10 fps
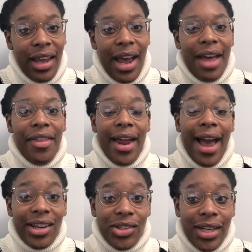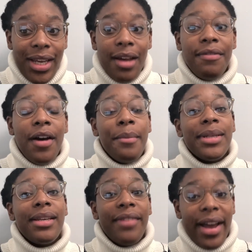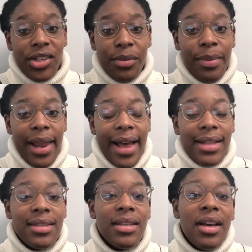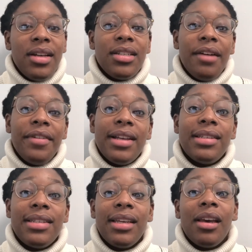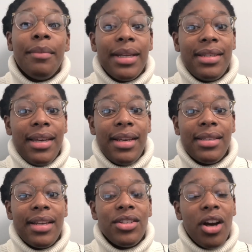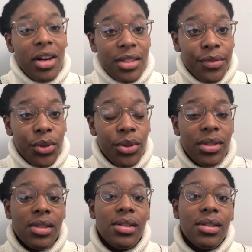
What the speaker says: and that actually affirmative action plans, diversity committees and task force,